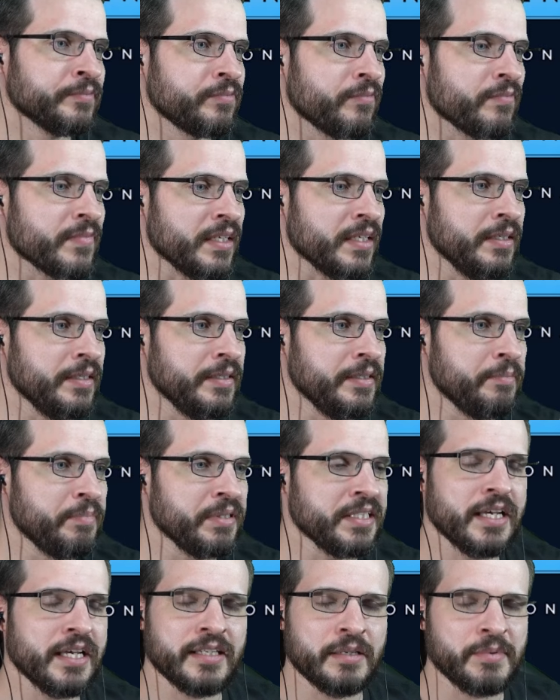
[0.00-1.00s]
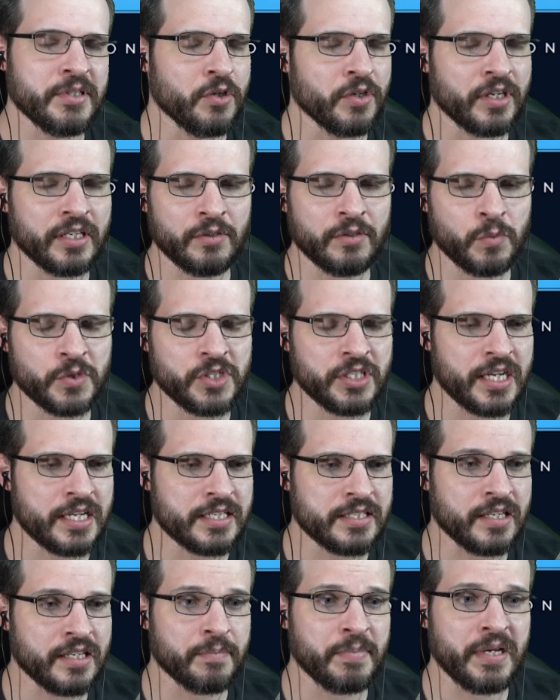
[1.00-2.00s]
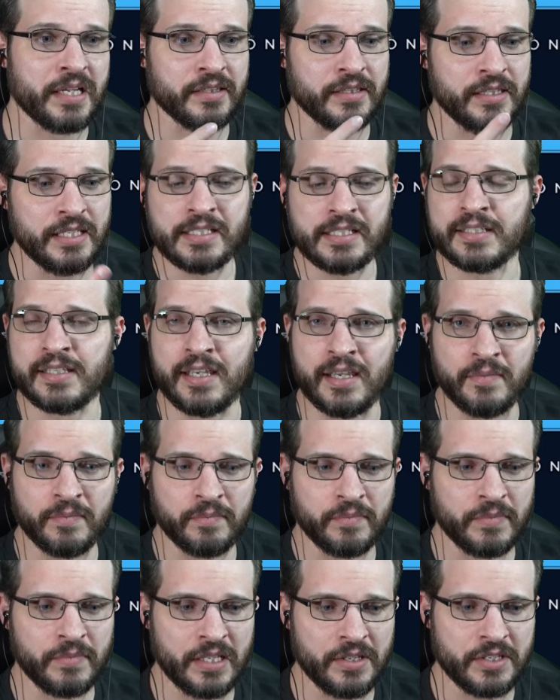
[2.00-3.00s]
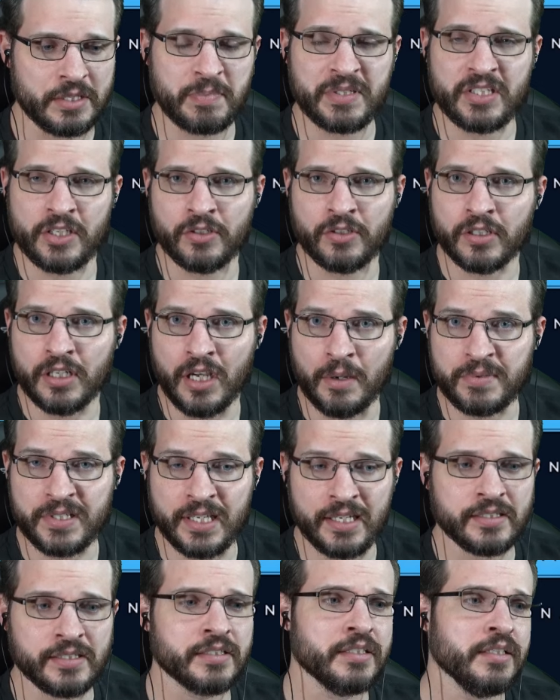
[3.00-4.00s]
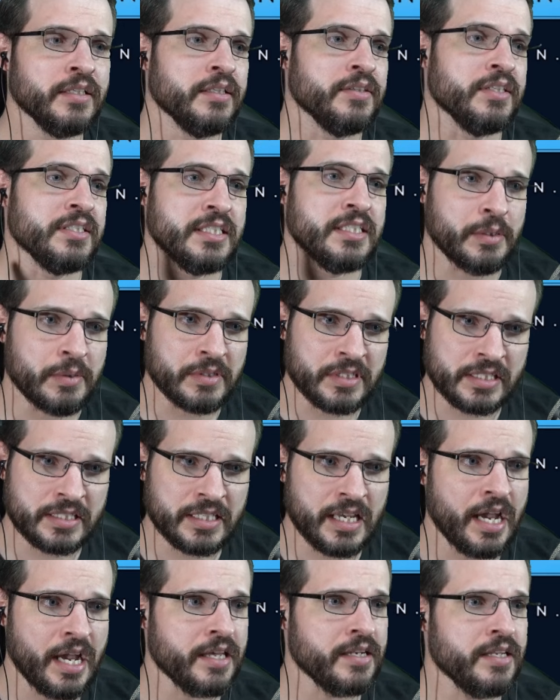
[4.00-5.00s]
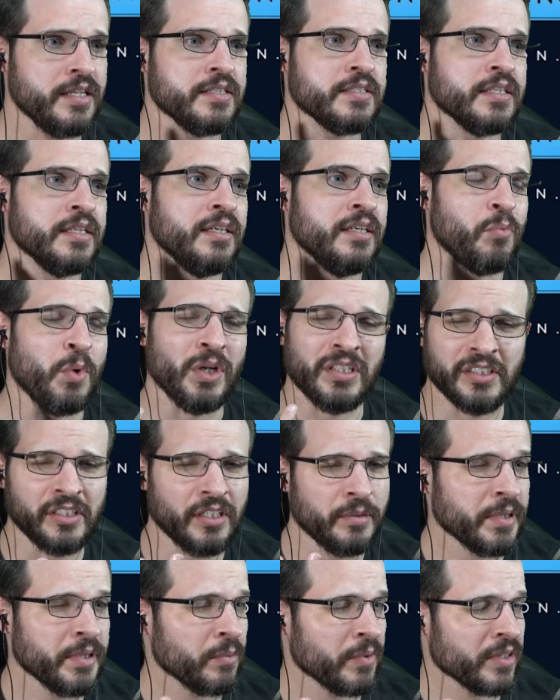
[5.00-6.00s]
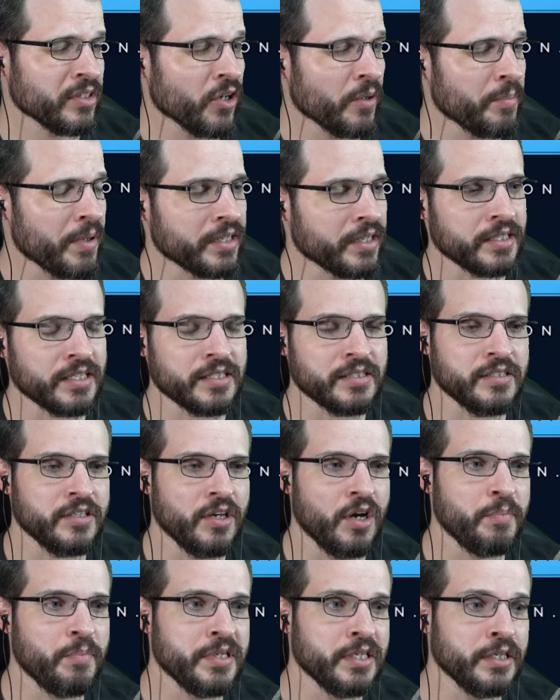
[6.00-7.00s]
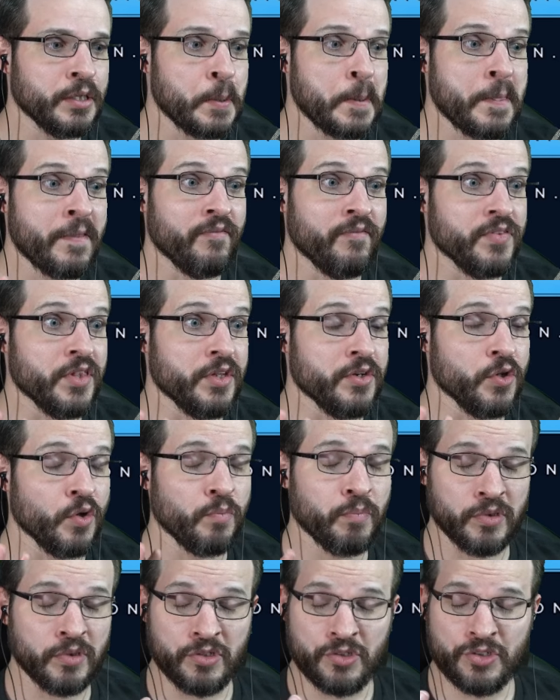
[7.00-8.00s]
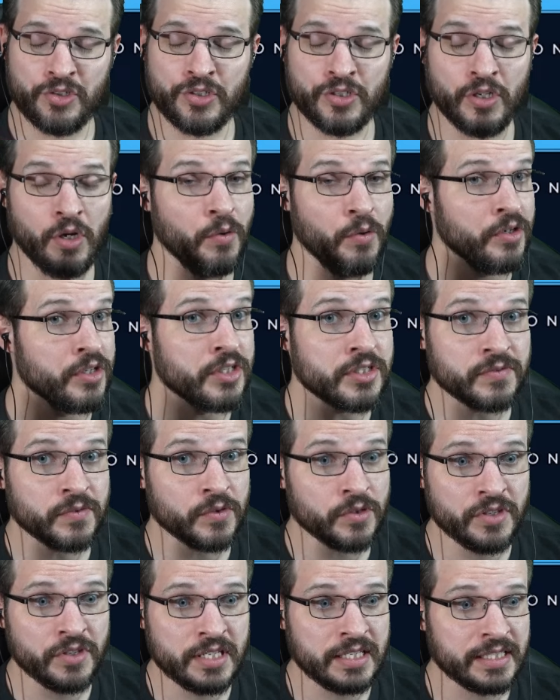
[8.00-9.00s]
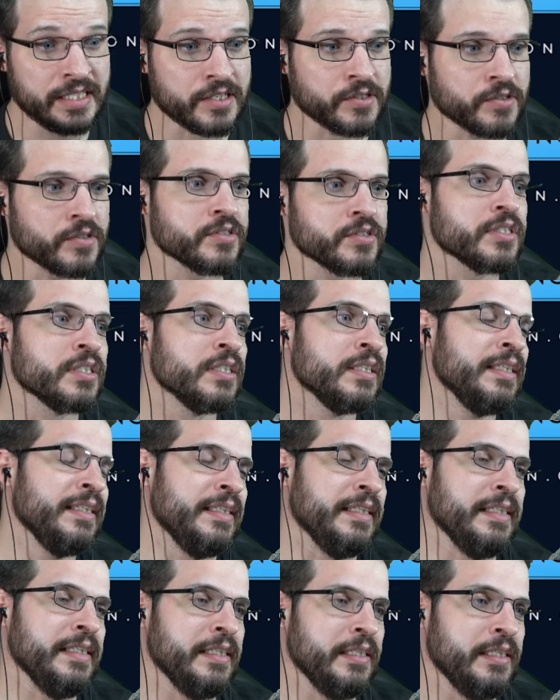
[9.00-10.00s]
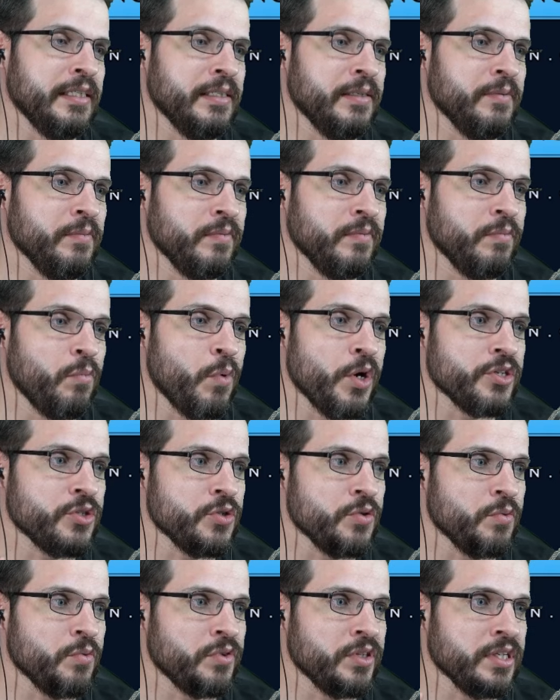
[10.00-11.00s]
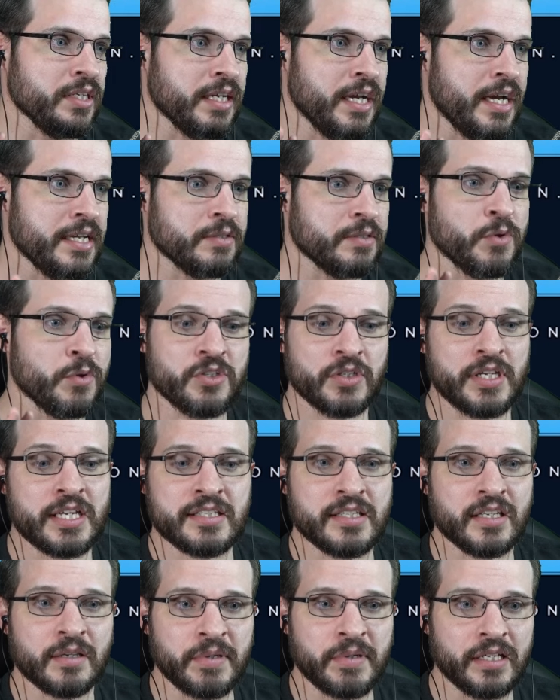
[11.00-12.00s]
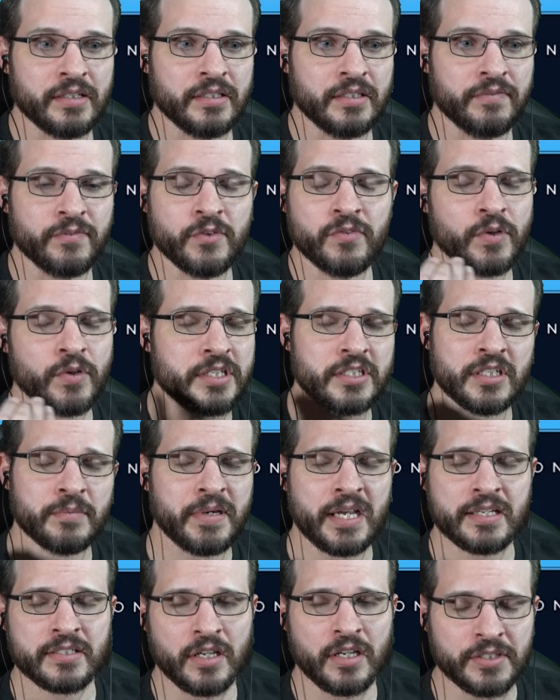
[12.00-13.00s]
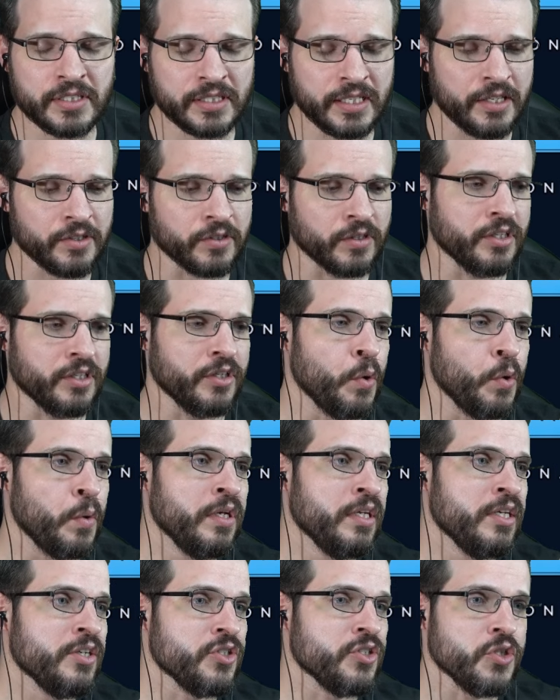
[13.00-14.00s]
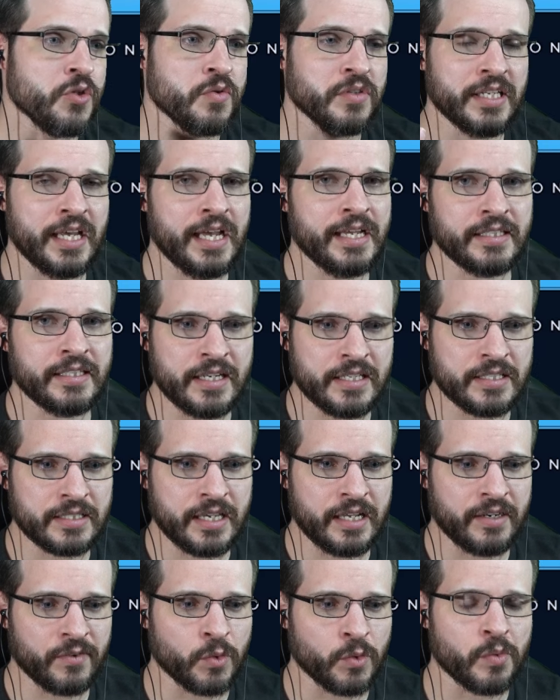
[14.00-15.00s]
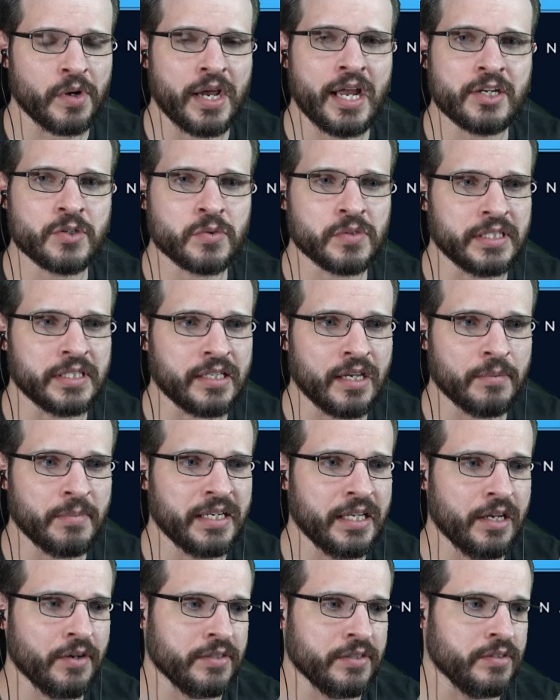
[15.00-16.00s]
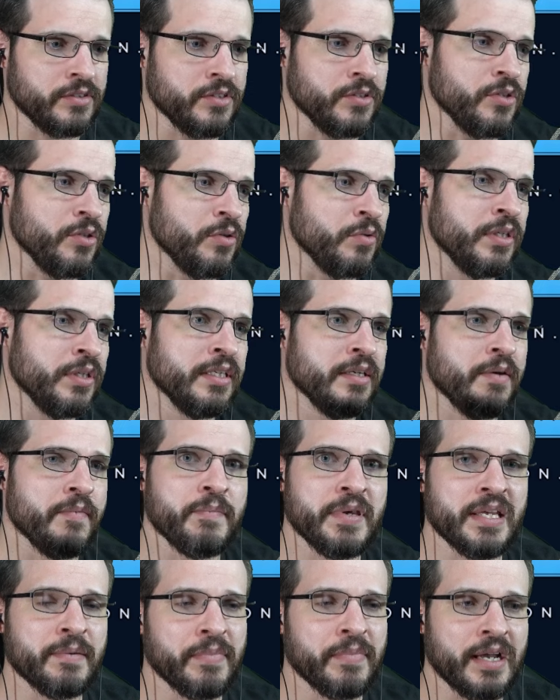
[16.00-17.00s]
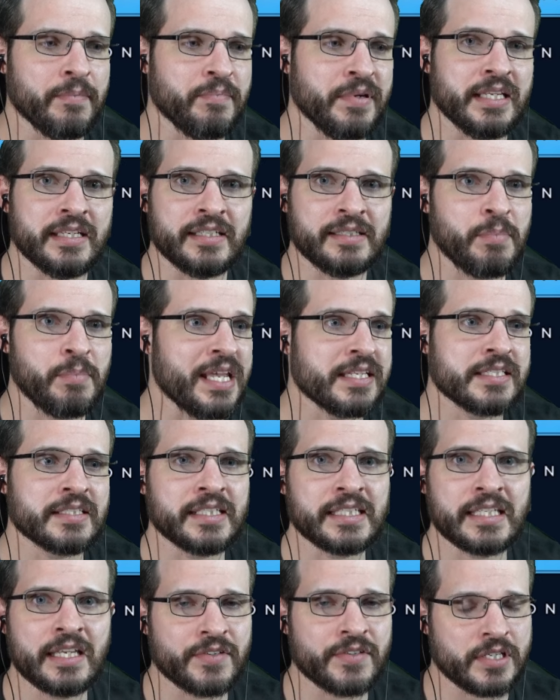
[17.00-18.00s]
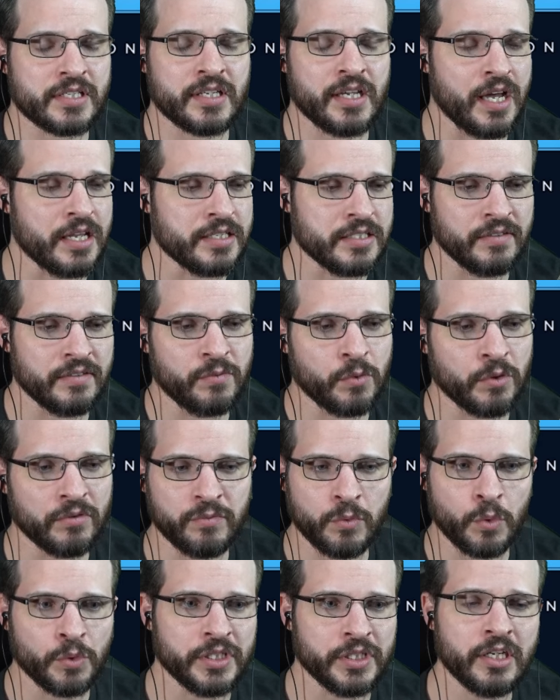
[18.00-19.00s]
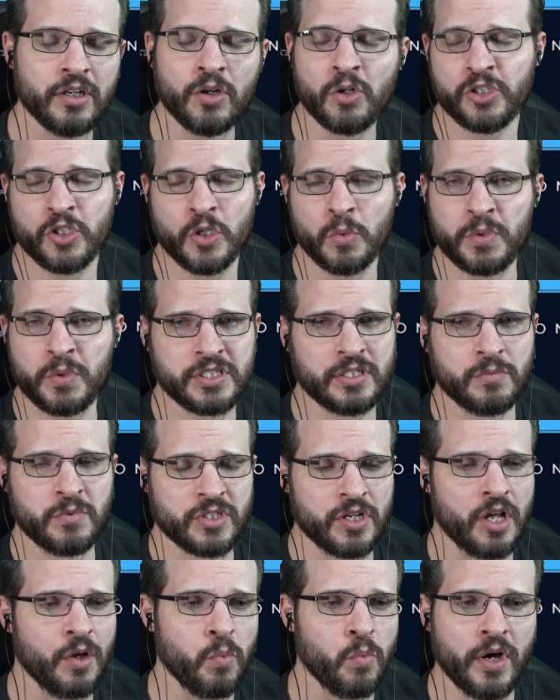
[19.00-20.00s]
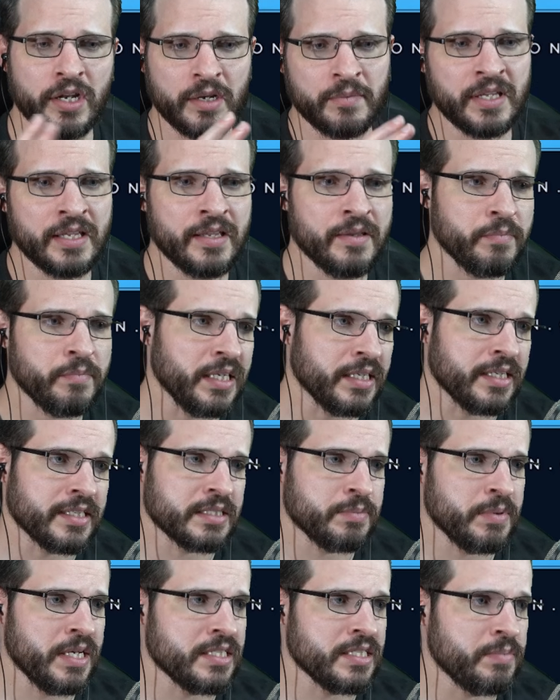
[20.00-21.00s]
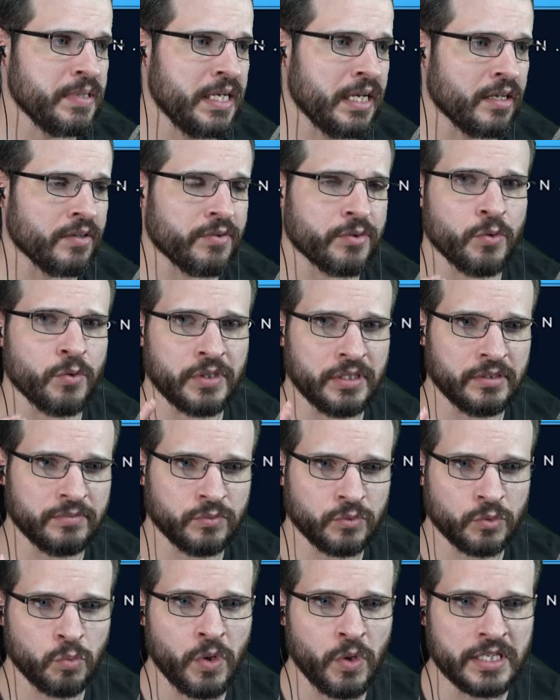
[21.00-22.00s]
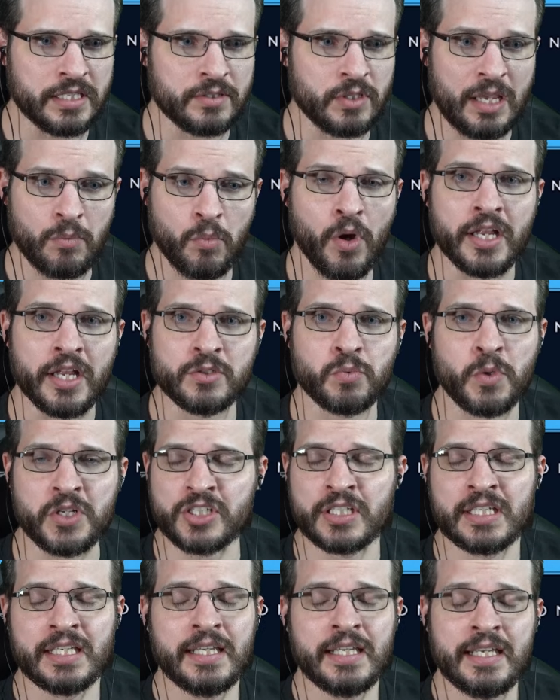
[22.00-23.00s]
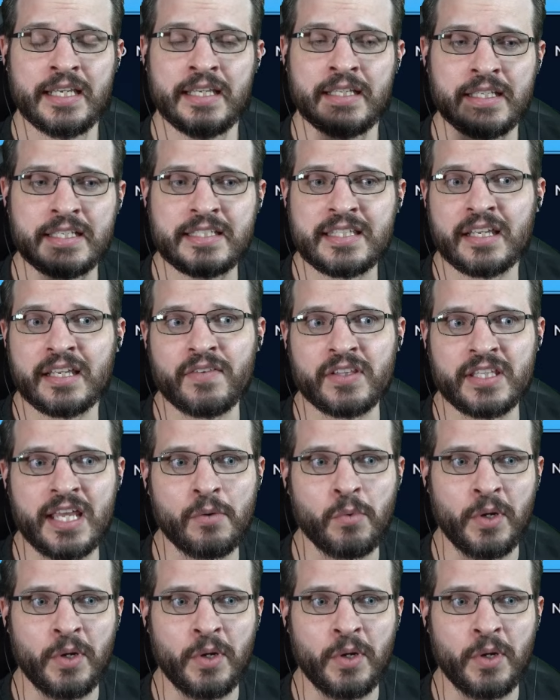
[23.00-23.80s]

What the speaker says: But yeah, let me know what you guys think about this game, this particular update, the secret societies, what little bit we know about Ethiopia, the new personas for the leaders. What you guys think about the Frontier Pass altogether? Do you like that it's kind of gradually coming out to you bit by bit and basically gives us content for a full year, or do you wish it was all one big expansion pack thrown at once? Which, let's think of it that way.